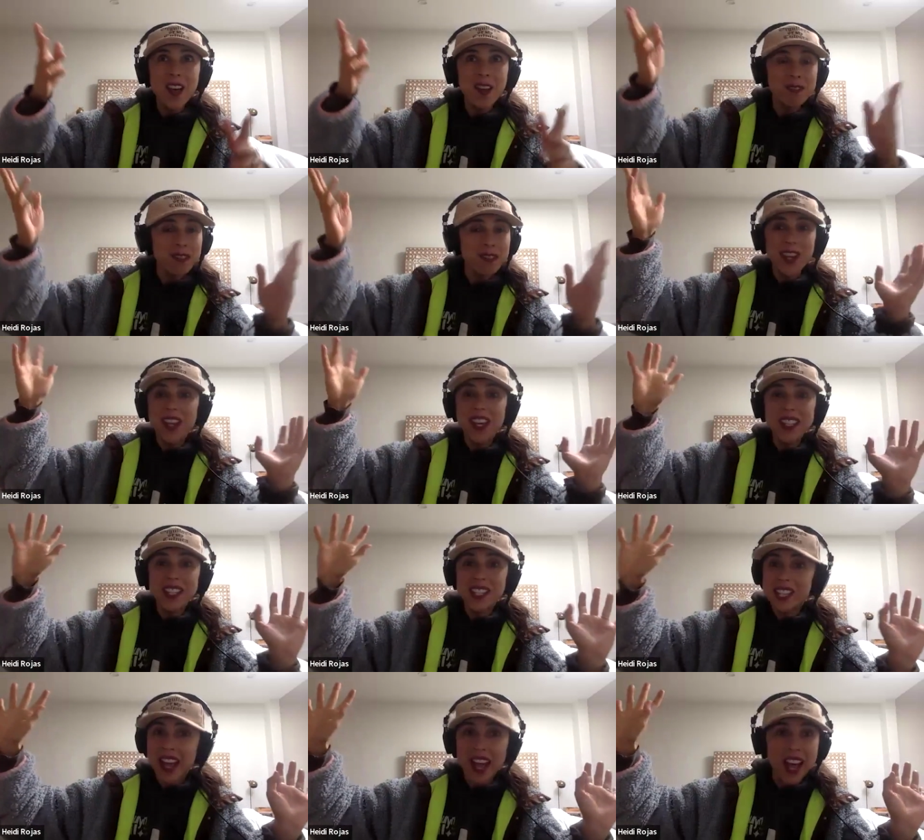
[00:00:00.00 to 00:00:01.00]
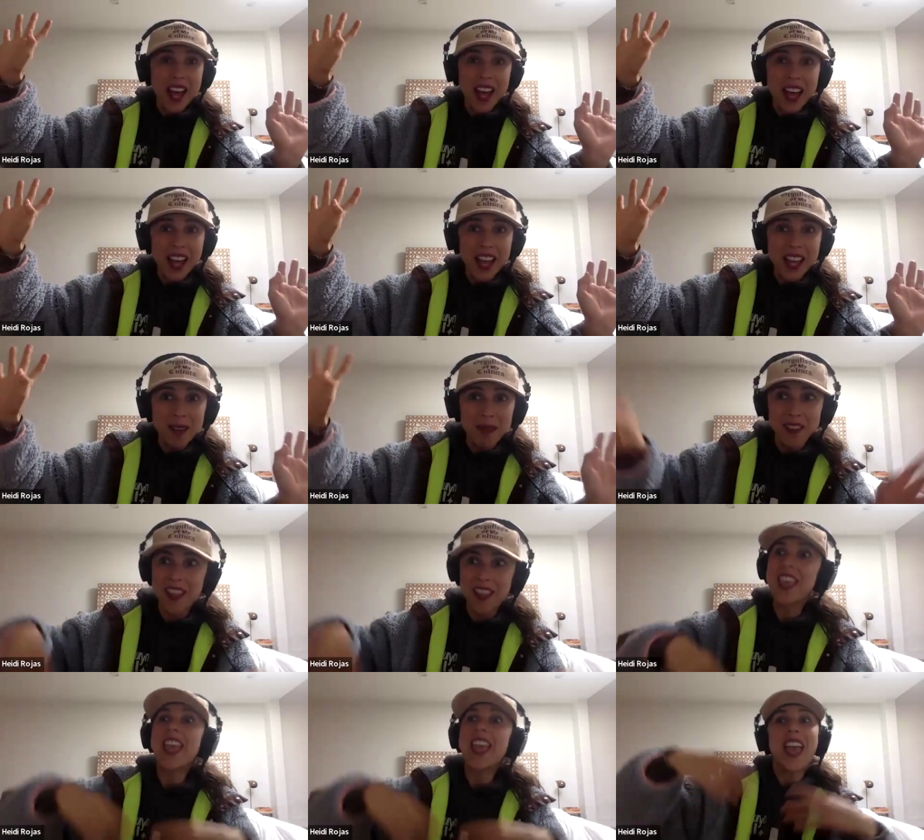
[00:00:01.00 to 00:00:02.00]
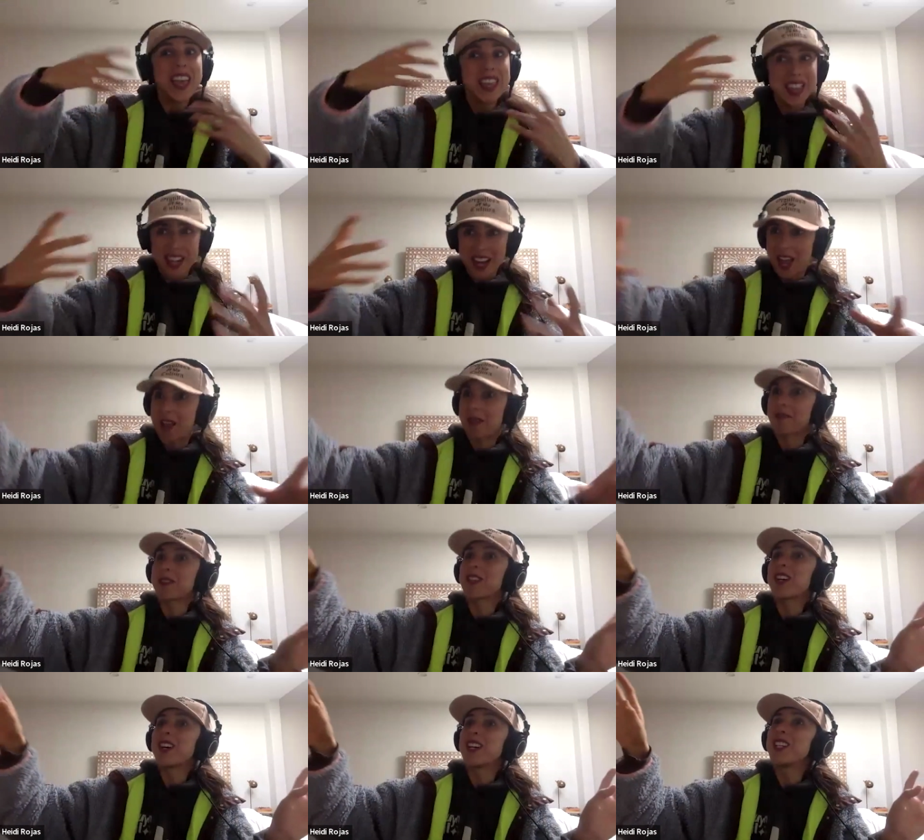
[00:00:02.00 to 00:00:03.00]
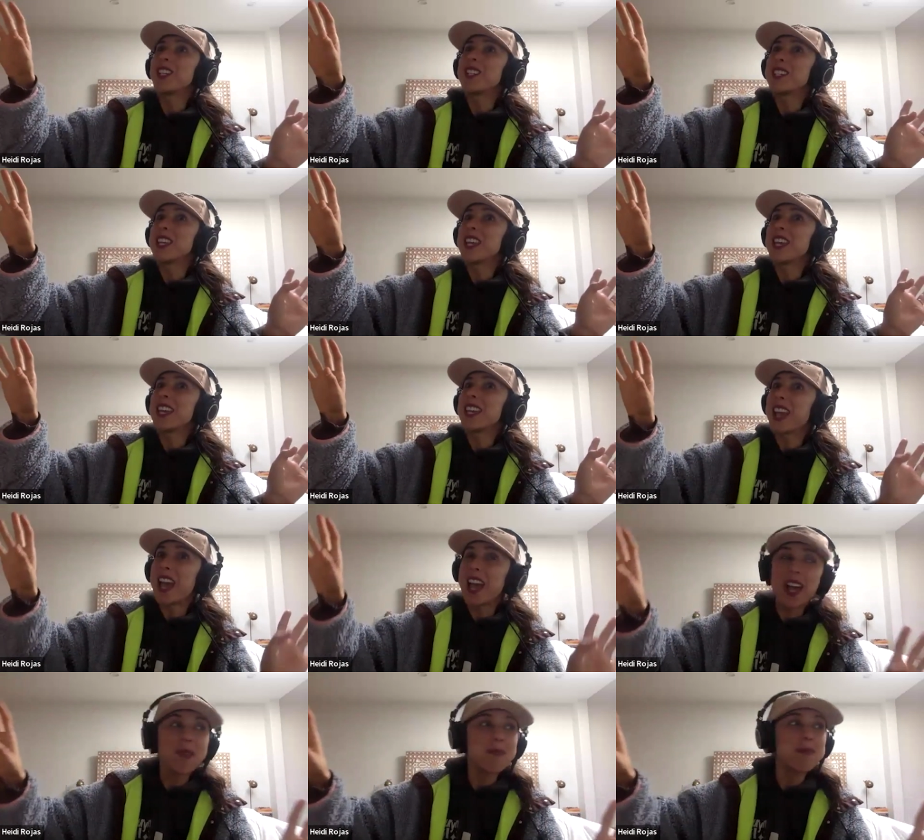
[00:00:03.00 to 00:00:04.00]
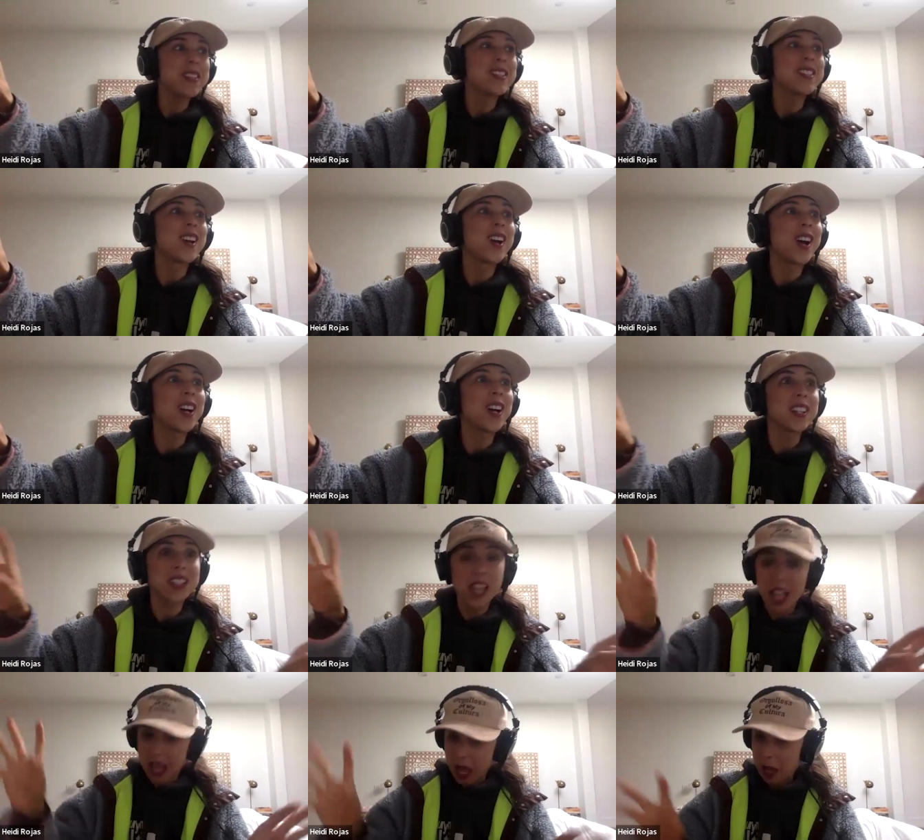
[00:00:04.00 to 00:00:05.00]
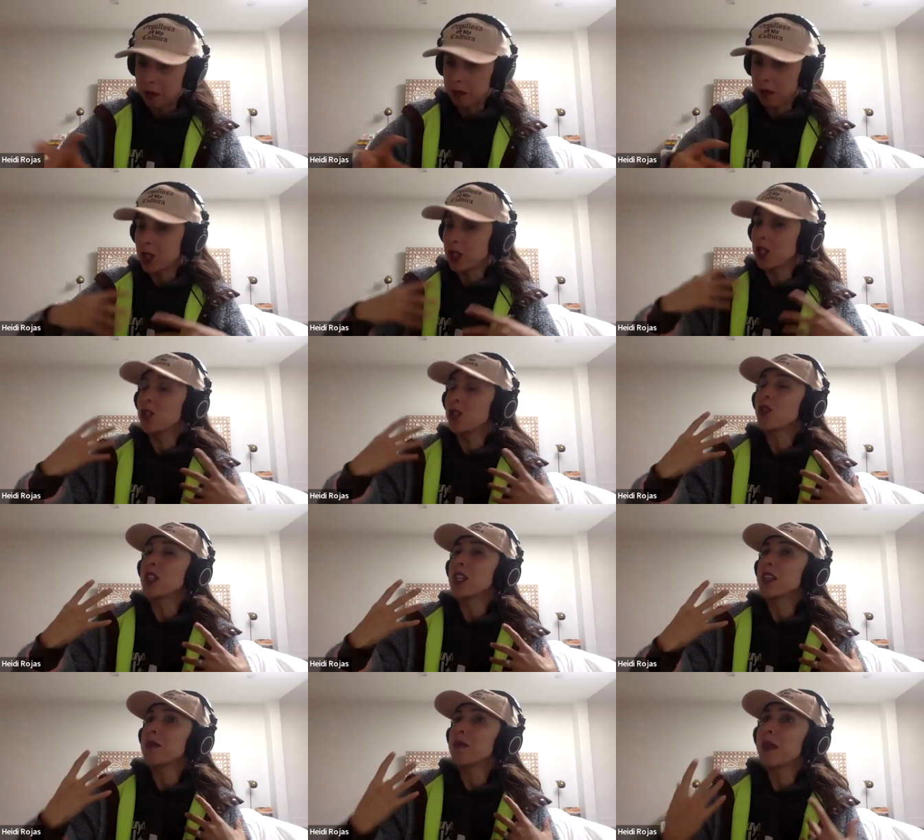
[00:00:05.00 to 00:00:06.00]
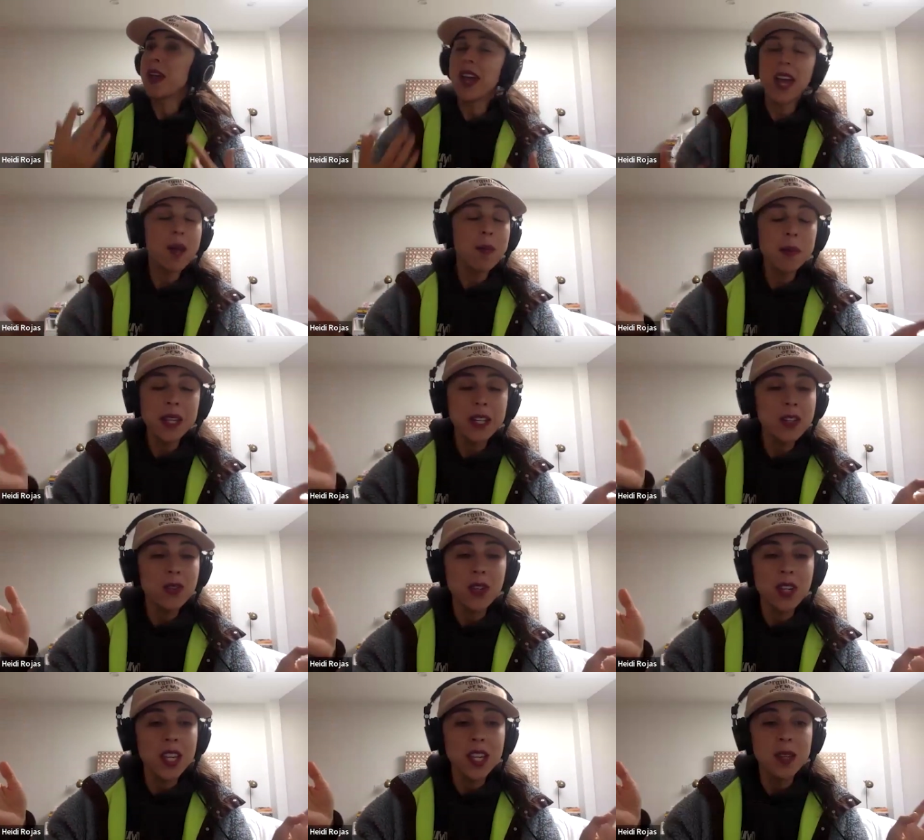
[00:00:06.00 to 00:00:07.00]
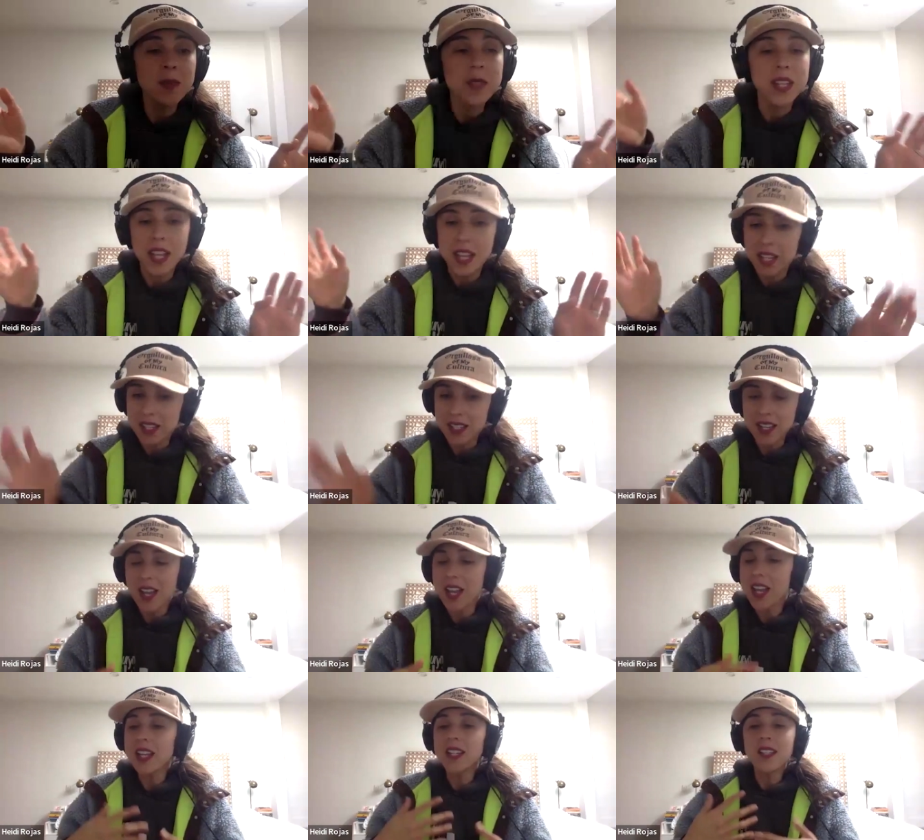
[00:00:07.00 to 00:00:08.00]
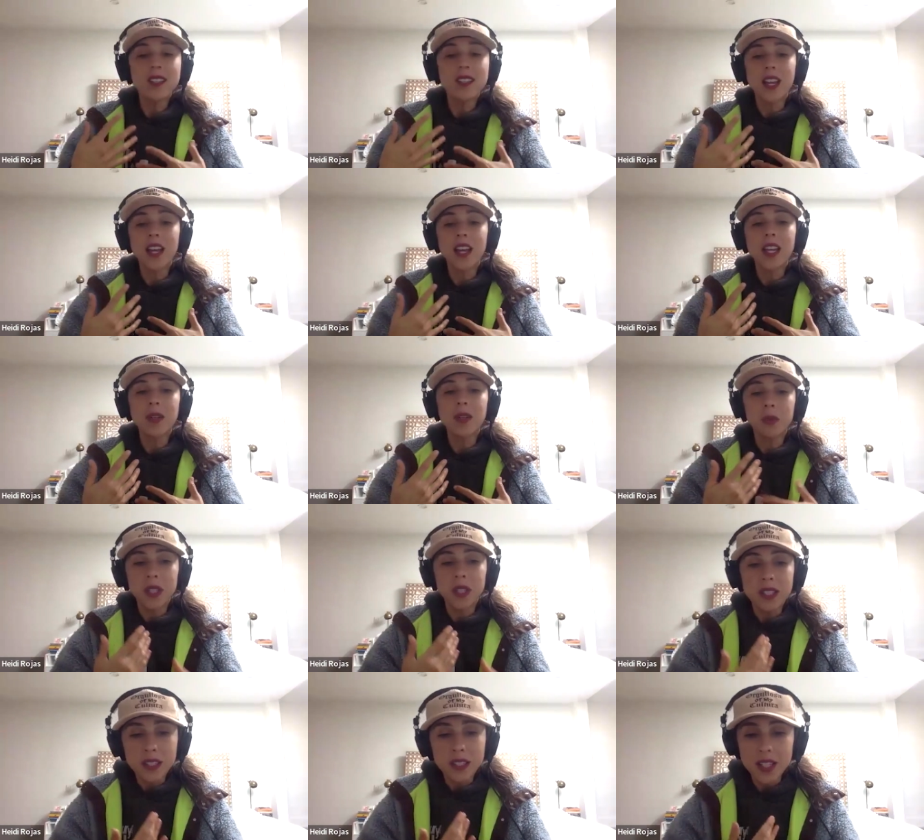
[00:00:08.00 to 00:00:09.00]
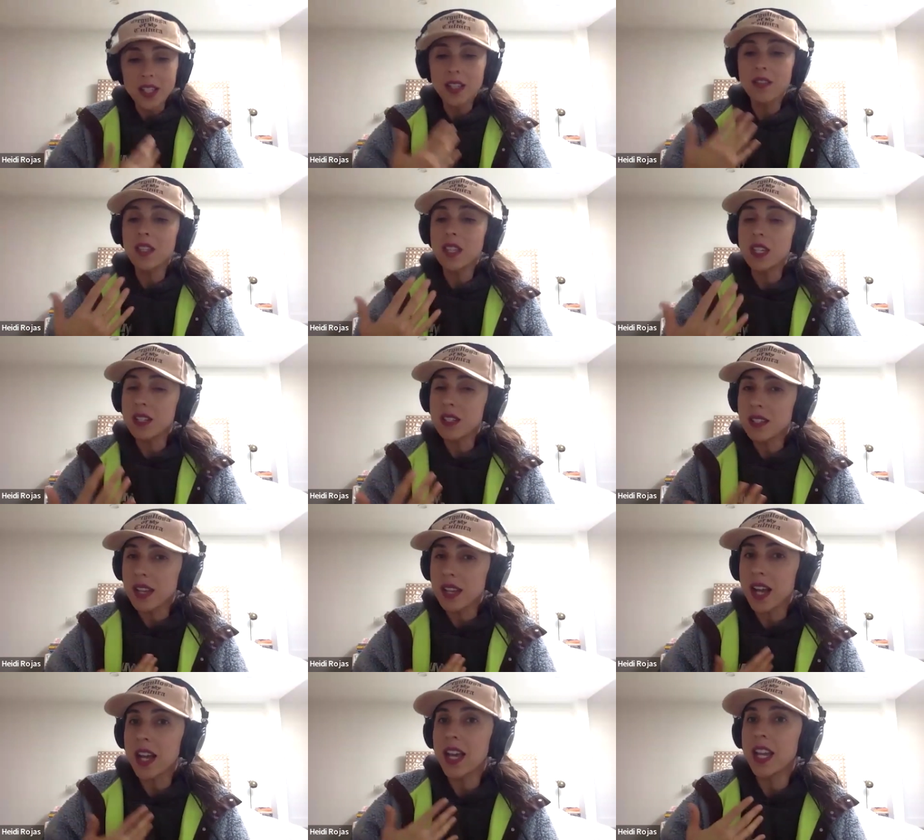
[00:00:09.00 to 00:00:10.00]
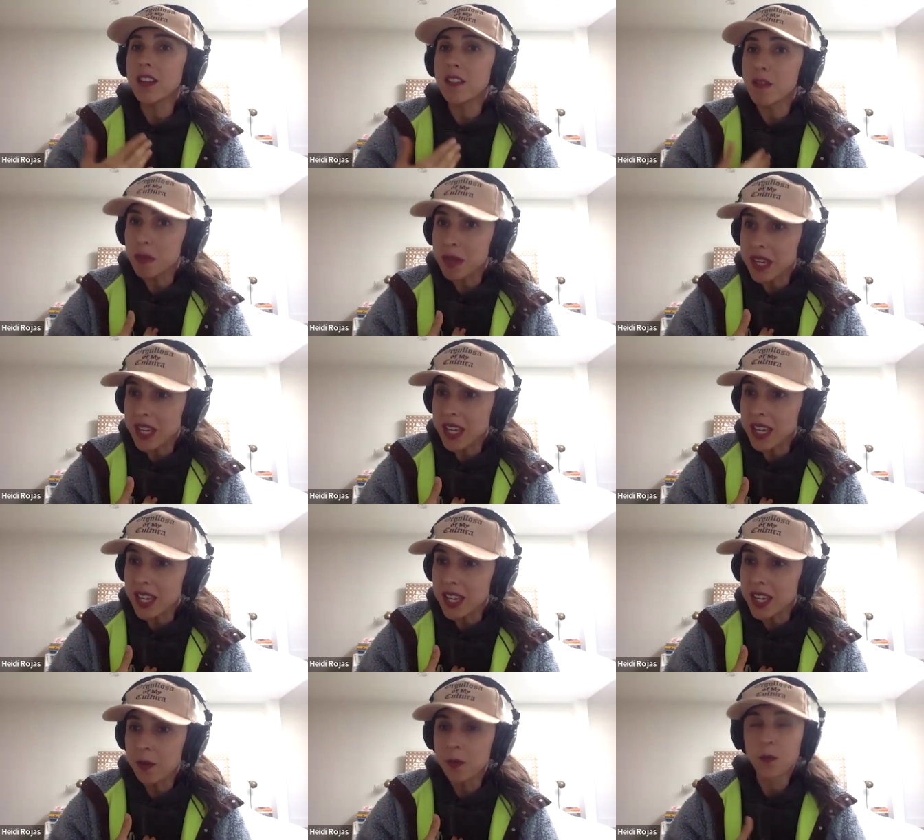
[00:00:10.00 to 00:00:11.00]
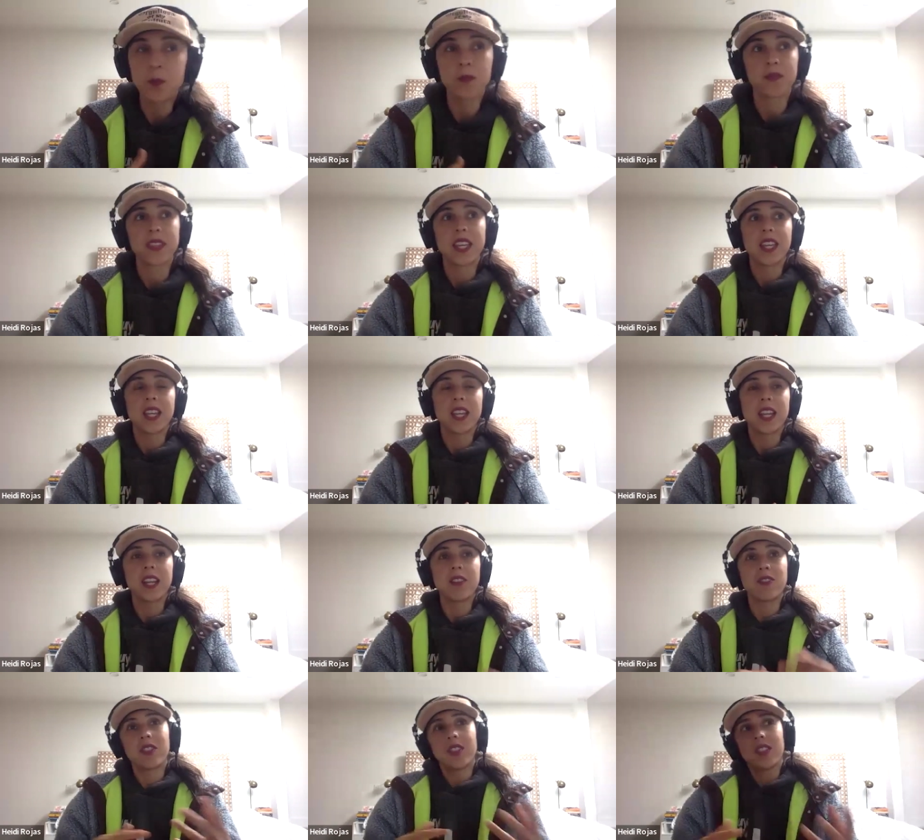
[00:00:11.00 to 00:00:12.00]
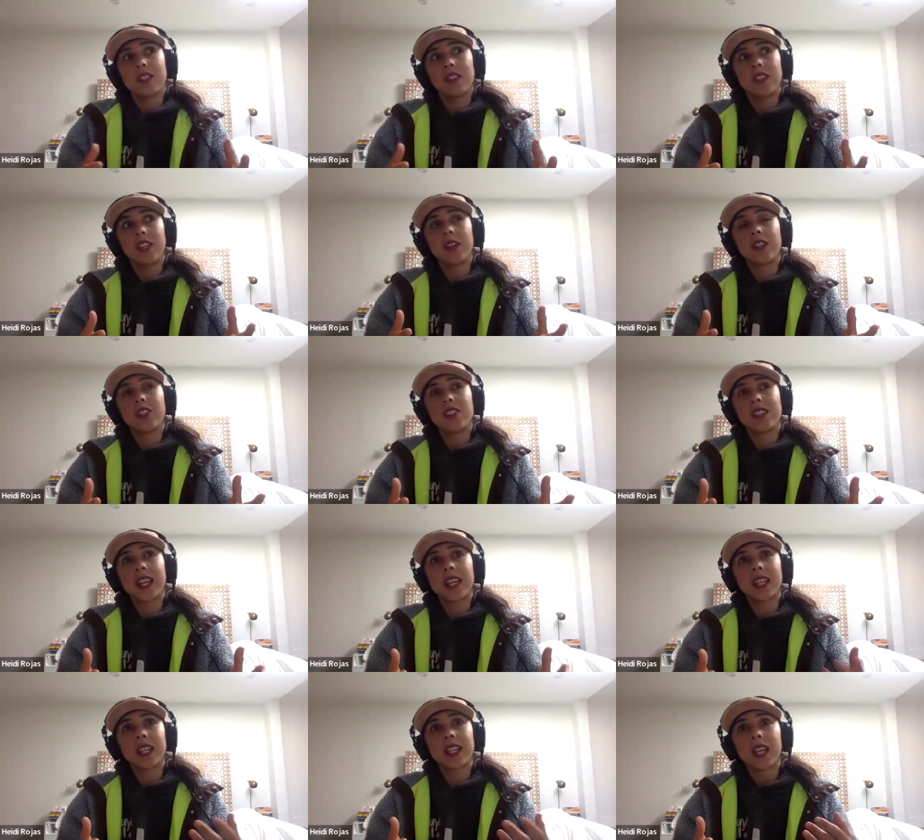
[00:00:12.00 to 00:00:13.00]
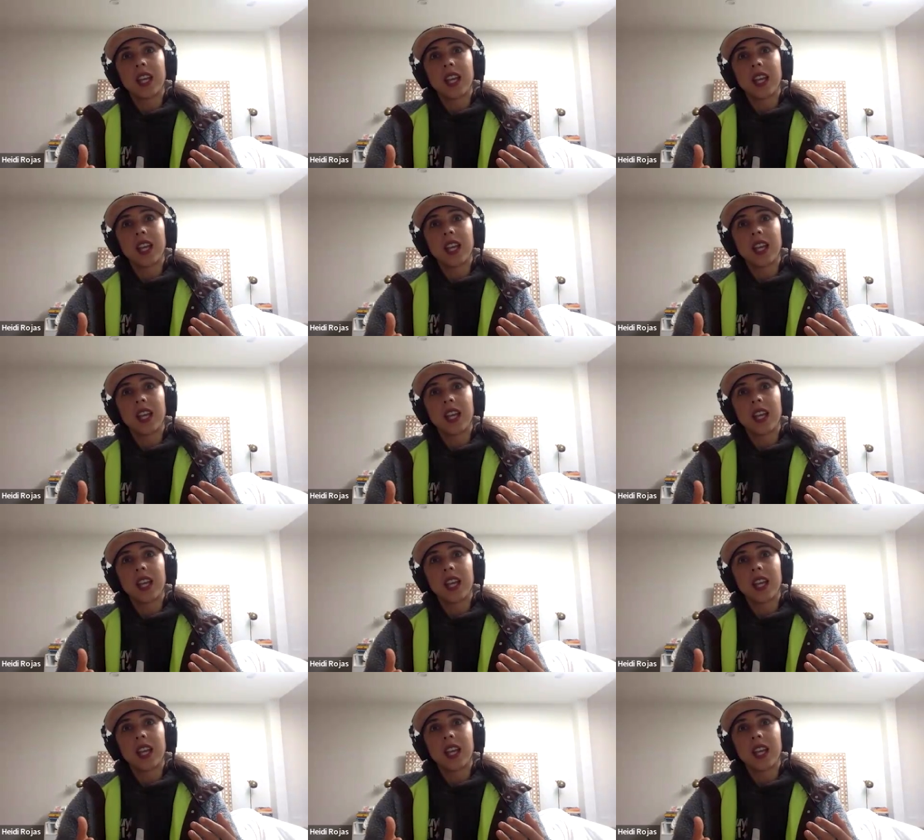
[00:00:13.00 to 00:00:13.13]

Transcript: every time. And then I'm gonna sing happy songs, I'm gonna dream happy dreams, because I decide what lives inside of me. And I just, it's just like